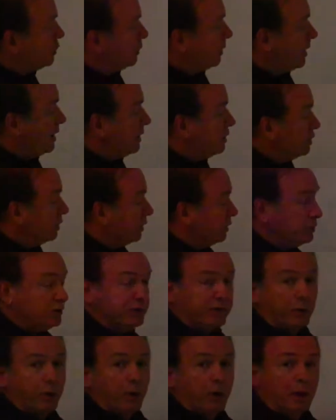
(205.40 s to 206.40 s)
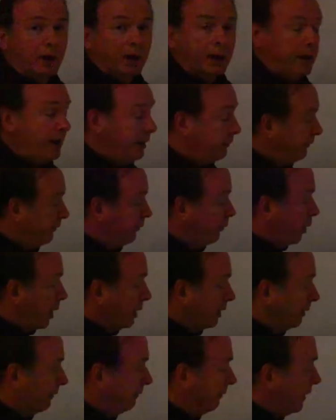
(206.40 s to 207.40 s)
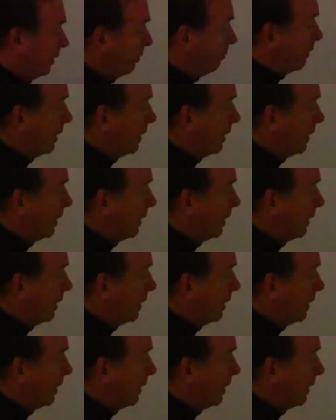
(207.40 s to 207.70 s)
regions for lymph, one of them